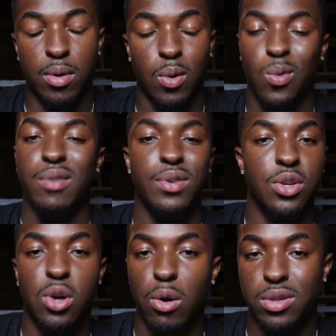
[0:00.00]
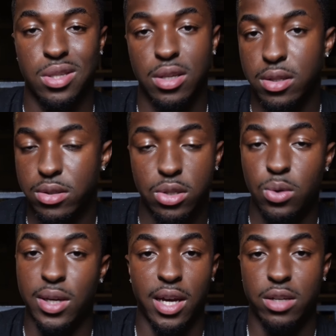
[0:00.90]
wherever you go to do
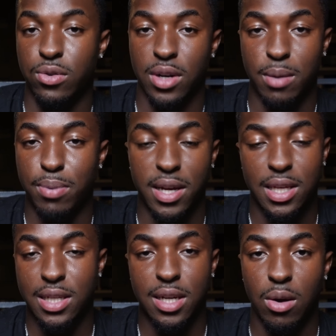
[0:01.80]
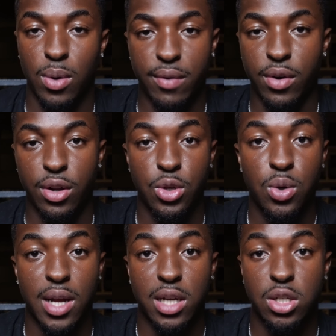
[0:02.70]
gigs for like playing the guitar or whatever. You
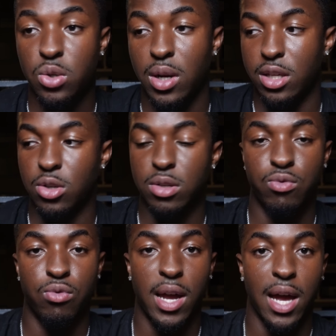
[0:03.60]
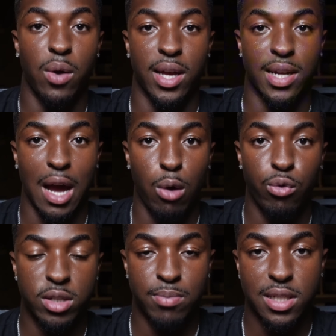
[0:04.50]
can actually do like, you can write out like an
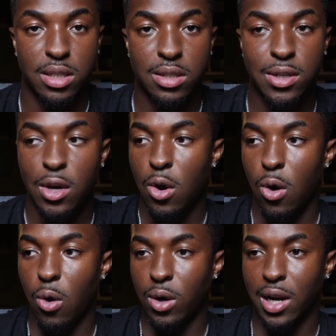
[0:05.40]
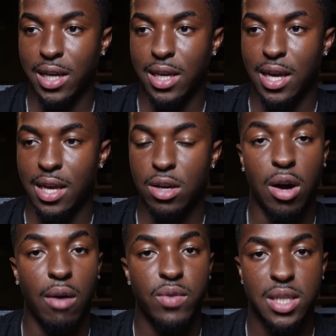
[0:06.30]
outreach message or like a
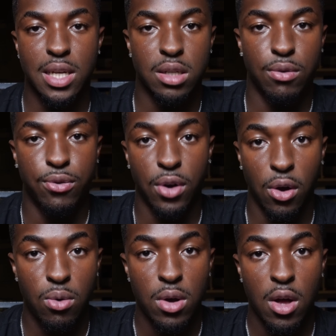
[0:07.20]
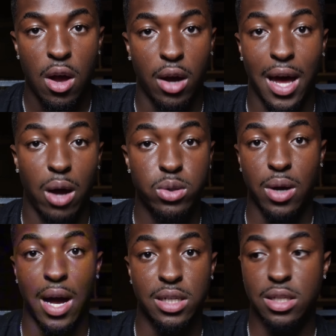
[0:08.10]
conversation flow on how
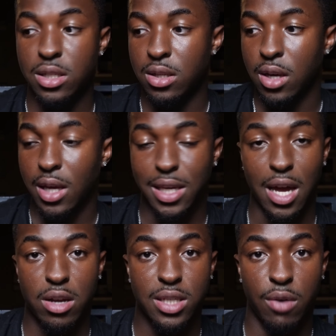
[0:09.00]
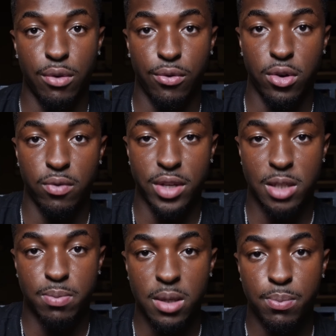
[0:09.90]
to actually get yourself in front of these
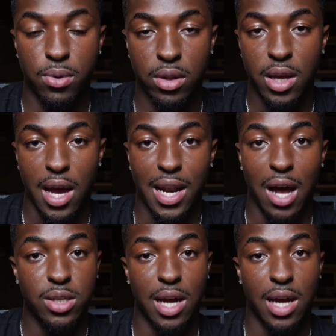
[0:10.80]
people, and how to